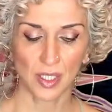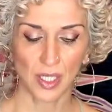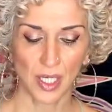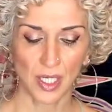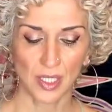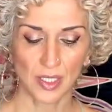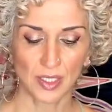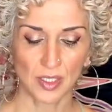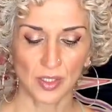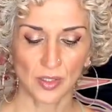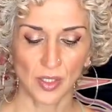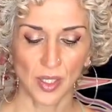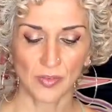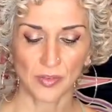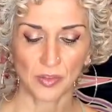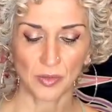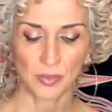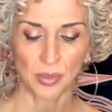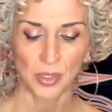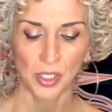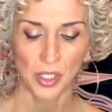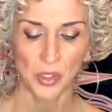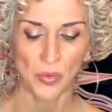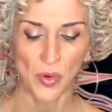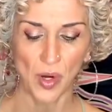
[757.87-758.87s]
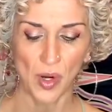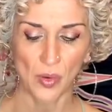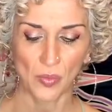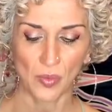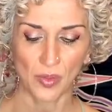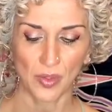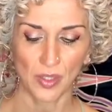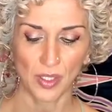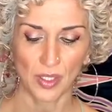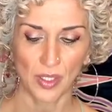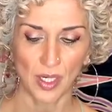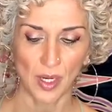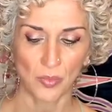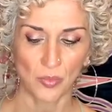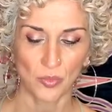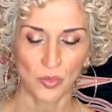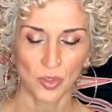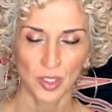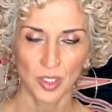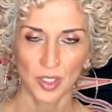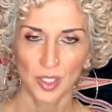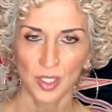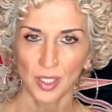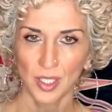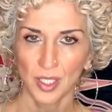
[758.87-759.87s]
I still have to play around with it. I'm
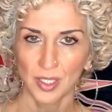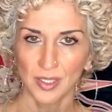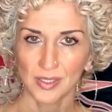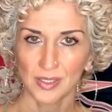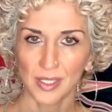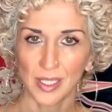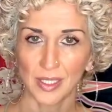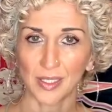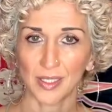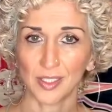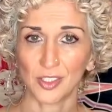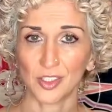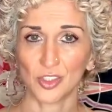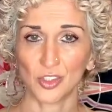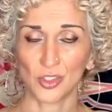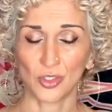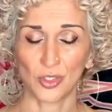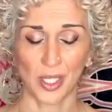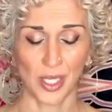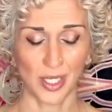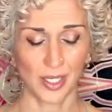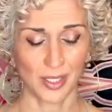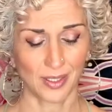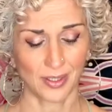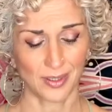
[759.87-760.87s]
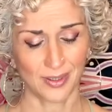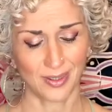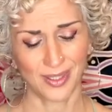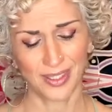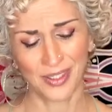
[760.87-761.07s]
really excited to like